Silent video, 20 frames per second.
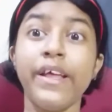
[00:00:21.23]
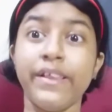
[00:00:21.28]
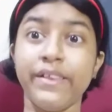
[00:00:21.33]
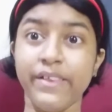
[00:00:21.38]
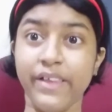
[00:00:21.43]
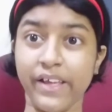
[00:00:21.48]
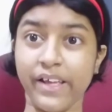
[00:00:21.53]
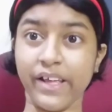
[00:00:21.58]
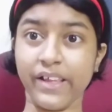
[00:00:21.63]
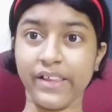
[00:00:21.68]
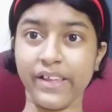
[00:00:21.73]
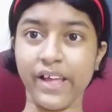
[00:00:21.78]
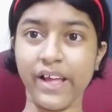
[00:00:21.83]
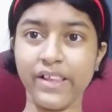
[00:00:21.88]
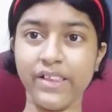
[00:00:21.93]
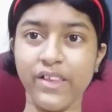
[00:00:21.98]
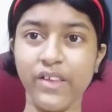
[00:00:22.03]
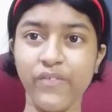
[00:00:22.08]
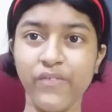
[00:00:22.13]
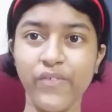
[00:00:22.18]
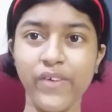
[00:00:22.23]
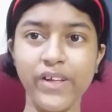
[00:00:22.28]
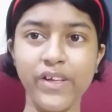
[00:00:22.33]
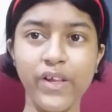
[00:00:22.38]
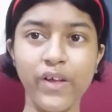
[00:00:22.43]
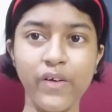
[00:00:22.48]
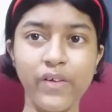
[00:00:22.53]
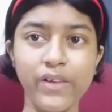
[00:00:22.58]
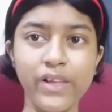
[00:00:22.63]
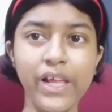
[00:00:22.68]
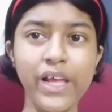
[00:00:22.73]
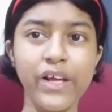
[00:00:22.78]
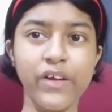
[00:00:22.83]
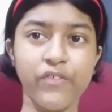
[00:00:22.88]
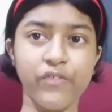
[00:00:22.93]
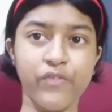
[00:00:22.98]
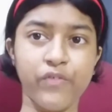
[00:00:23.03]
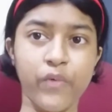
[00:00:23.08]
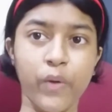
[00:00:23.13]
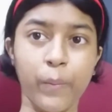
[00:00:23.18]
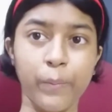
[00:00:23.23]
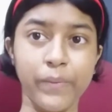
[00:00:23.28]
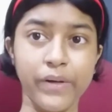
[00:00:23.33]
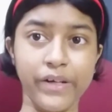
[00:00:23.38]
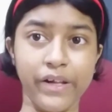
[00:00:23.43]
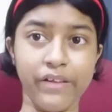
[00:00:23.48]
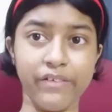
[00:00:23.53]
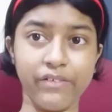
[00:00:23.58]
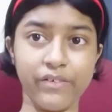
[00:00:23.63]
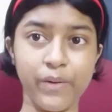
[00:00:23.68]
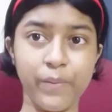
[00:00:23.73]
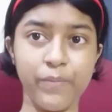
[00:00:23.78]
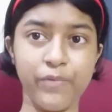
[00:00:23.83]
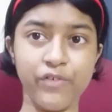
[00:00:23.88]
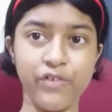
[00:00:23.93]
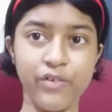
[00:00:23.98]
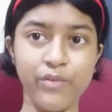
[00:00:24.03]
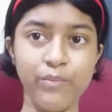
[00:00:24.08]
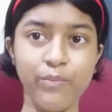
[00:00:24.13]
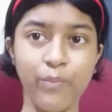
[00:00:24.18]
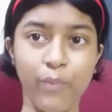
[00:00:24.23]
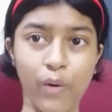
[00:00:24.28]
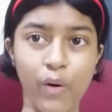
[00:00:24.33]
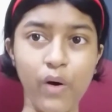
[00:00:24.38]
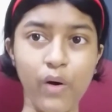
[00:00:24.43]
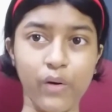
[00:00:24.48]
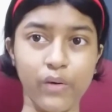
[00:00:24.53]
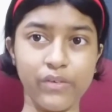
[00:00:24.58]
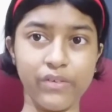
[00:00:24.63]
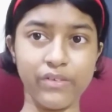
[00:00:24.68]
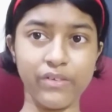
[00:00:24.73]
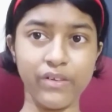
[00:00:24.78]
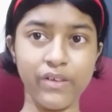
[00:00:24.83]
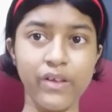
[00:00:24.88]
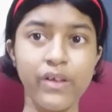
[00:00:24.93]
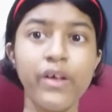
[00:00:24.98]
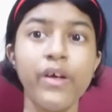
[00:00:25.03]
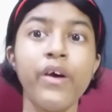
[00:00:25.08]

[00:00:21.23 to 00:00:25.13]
they can get the video link from the description box.